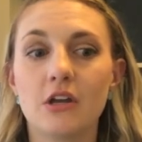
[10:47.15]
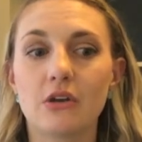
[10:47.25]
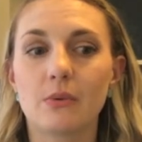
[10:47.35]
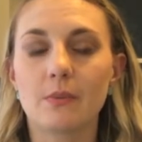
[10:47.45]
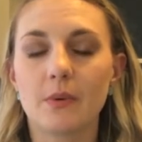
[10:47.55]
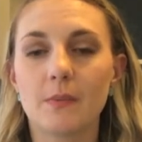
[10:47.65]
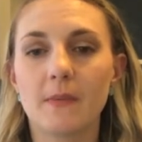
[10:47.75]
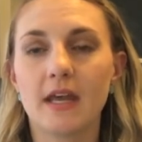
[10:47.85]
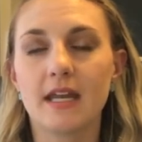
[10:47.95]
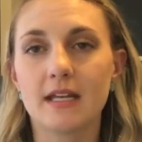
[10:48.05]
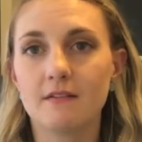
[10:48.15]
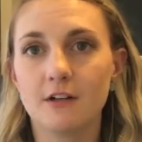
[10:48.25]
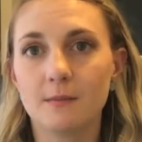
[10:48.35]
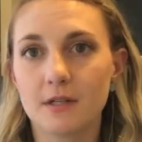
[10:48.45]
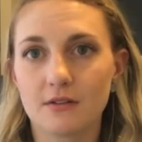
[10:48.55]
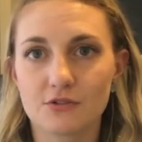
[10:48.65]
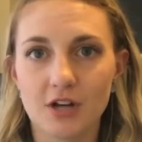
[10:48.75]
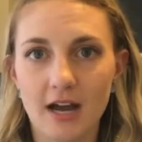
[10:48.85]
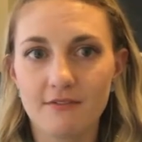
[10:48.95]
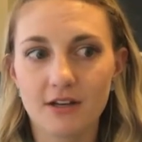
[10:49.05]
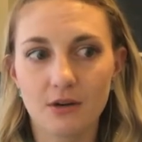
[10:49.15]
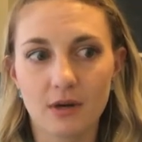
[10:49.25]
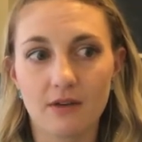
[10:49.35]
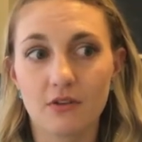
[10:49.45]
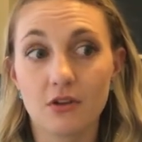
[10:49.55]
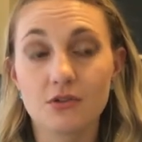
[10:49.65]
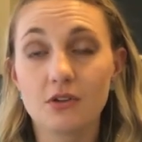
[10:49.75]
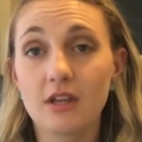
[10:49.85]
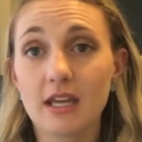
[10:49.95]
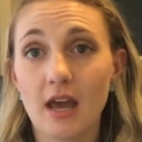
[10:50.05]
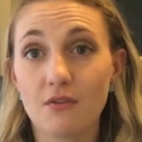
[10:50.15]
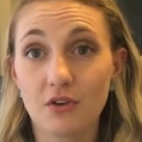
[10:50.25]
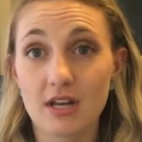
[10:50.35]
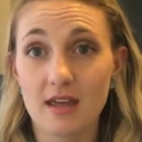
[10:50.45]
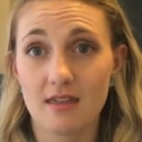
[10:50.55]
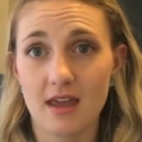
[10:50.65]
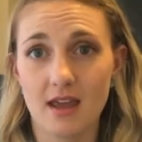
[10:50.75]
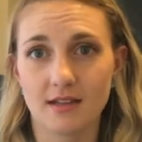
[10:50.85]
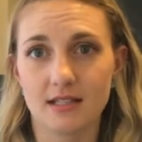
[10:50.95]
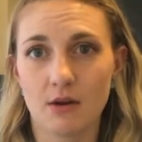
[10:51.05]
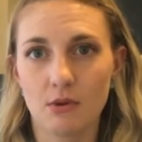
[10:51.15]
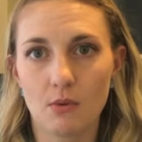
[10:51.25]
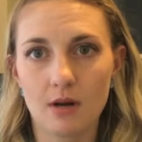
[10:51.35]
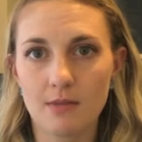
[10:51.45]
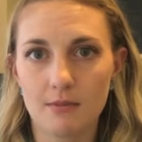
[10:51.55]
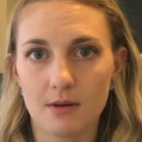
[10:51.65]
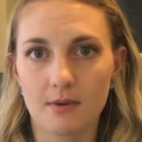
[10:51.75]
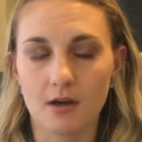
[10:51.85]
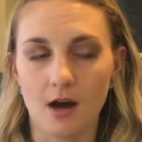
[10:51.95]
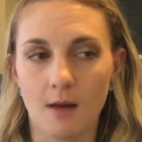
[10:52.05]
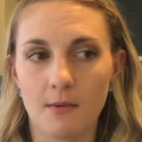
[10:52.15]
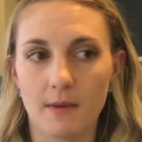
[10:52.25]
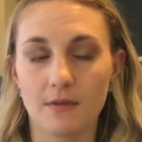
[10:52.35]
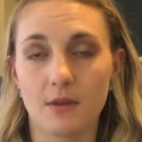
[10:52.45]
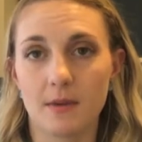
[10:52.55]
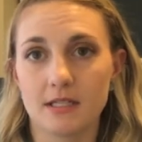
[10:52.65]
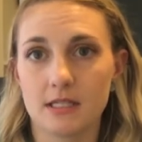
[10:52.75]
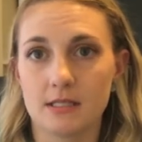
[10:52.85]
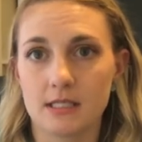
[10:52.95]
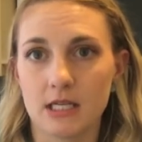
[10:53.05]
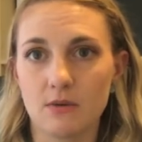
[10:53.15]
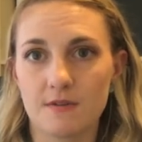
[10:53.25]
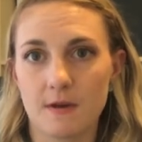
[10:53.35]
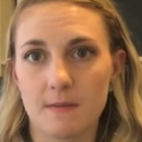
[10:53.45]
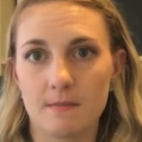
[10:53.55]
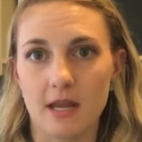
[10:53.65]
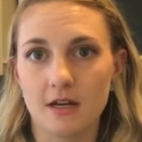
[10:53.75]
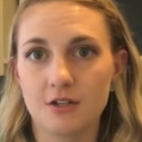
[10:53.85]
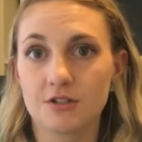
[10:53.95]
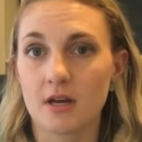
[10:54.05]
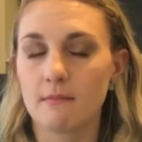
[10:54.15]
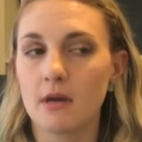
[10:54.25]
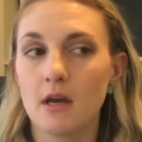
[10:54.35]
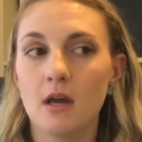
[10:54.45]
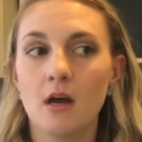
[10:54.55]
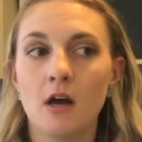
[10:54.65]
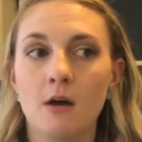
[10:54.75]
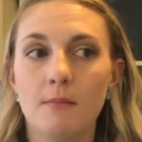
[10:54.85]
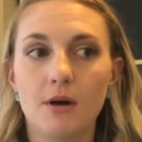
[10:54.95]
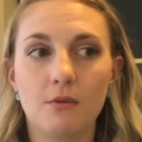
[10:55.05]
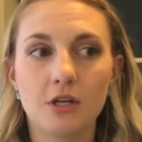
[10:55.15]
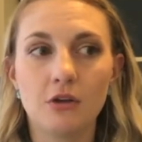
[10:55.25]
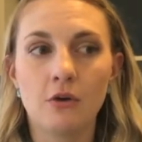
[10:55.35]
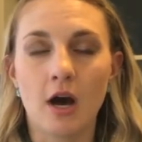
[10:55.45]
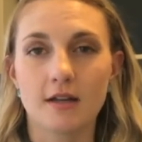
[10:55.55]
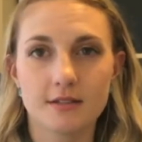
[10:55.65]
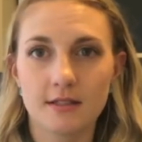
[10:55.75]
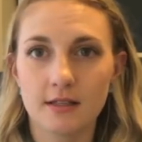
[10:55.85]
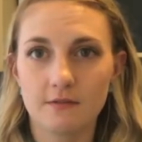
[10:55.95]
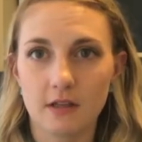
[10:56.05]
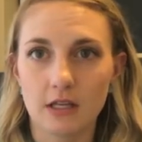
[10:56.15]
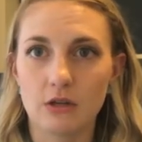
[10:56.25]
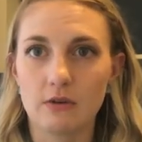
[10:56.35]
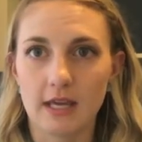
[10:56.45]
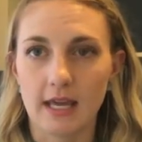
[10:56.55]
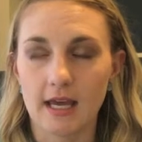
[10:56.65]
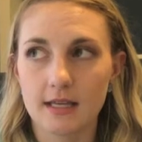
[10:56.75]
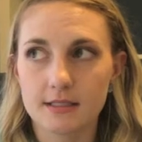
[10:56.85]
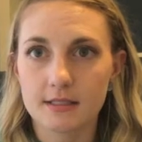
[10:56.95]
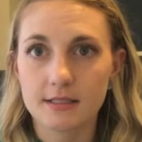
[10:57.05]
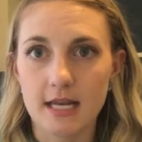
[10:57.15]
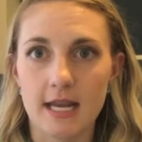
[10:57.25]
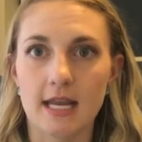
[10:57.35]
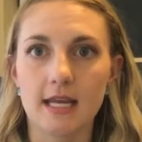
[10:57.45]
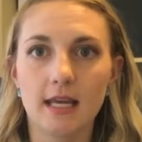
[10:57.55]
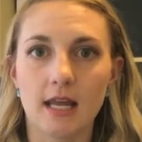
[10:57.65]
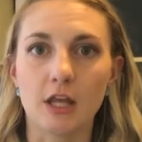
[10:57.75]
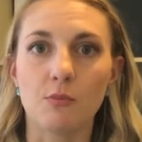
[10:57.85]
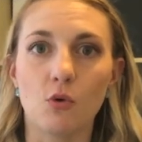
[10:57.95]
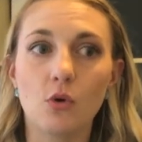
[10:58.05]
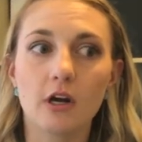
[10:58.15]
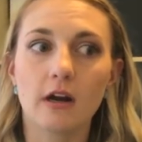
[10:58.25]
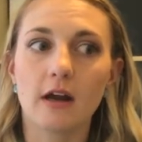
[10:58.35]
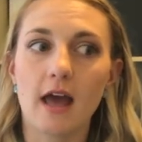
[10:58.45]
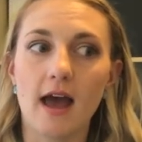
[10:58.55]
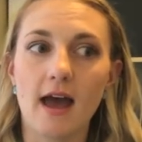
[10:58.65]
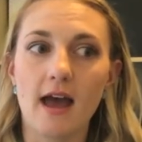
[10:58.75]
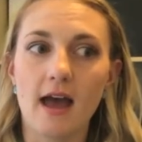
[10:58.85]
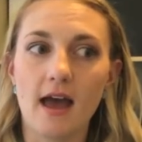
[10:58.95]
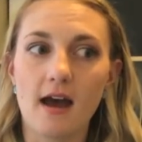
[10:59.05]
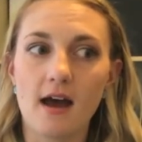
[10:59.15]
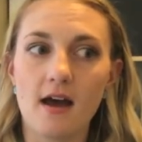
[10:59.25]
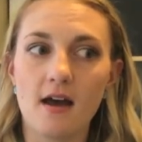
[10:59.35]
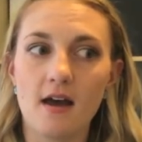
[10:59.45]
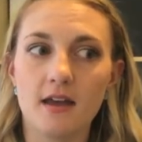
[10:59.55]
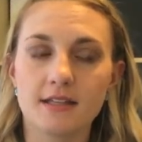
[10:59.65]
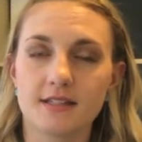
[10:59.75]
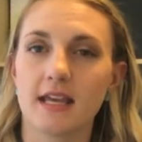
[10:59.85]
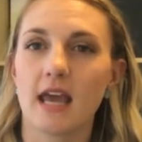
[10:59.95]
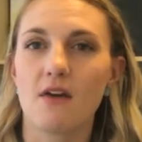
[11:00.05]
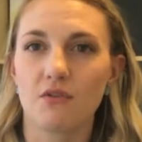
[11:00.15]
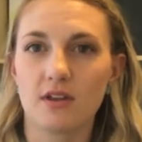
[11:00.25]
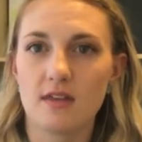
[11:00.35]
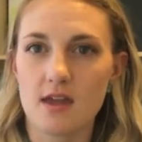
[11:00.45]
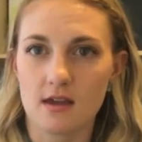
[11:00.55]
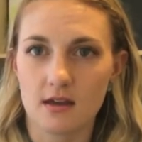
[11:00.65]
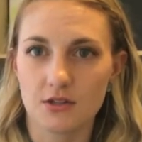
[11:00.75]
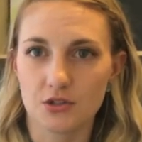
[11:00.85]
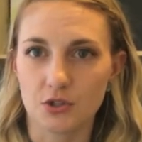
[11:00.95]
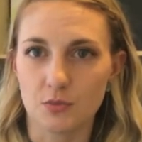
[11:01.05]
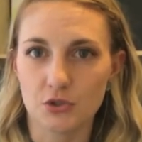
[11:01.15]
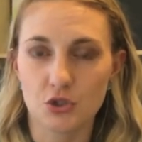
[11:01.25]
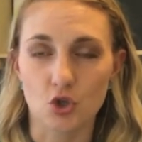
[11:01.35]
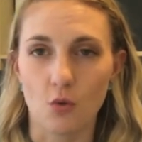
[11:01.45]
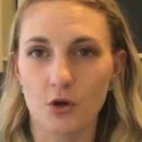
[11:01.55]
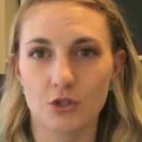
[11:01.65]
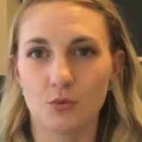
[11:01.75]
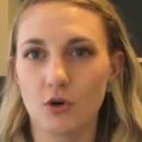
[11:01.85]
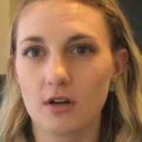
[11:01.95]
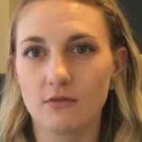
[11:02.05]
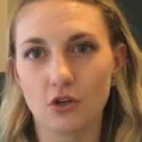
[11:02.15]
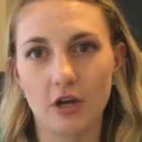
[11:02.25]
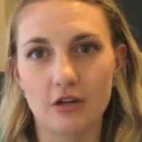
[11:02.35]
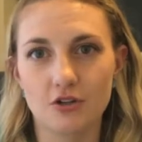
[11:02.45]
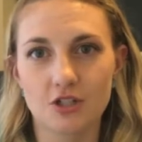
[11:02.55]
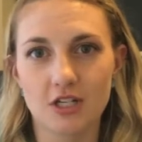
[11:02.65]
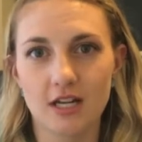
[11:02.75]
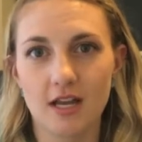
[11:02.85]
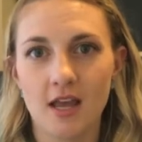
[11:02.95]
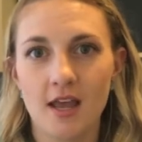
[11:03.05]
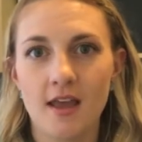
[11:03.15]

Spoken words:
you know, hitting a little bit of traffic or whatever, those are like everyday things, and we want to be able to be calm about them and to deal with them and manage them. But when you constantly feel like you can't take any more, it's like everything consumes so much of your energy.